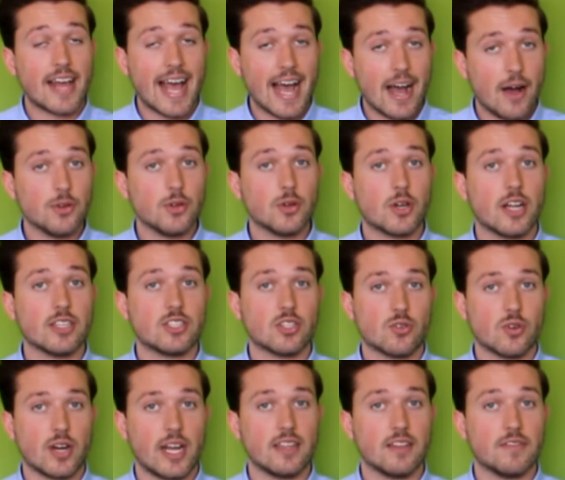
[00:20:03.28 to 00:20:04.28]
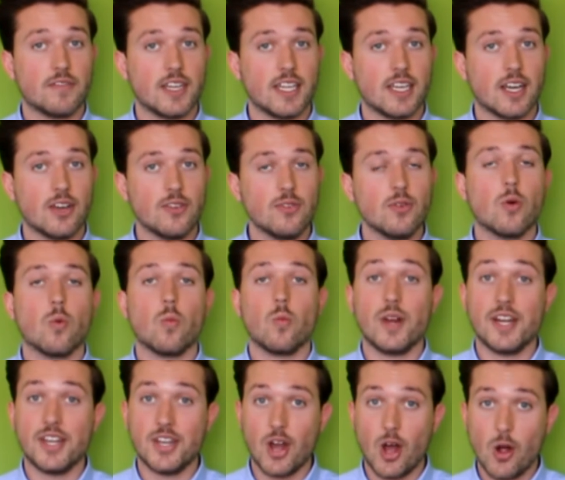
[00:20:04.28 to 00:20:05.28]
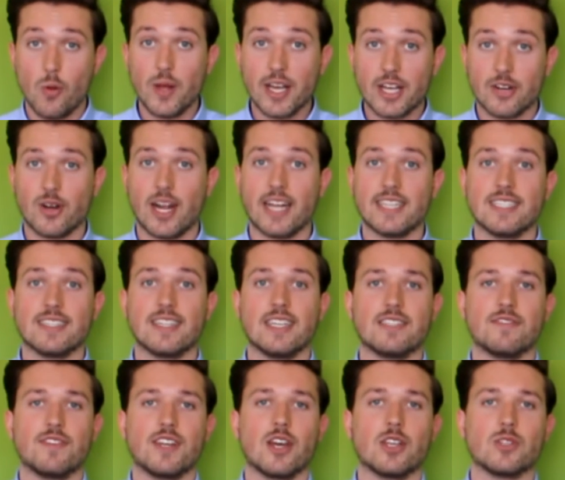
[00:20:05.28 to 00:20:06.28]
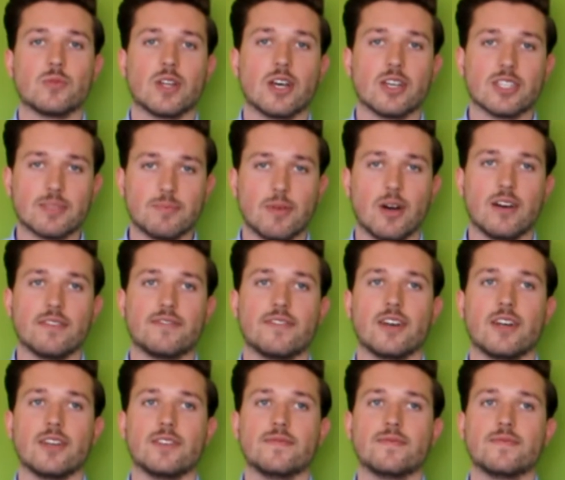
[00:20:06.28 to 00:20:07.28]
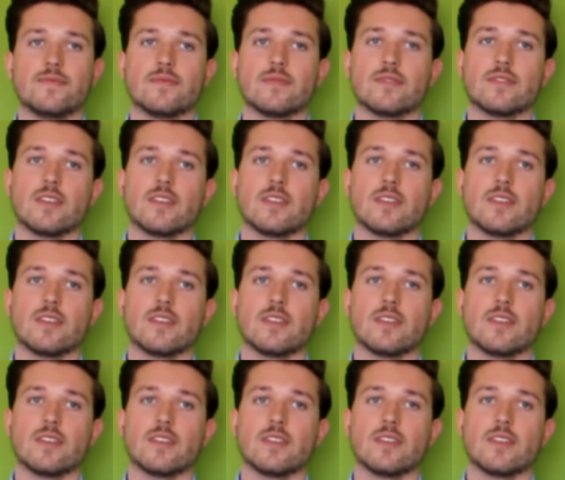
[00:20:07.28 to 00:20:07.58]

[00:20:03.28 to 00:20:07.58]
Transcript: down how you're going to create the video. We know we're creating these videos with our smartphone.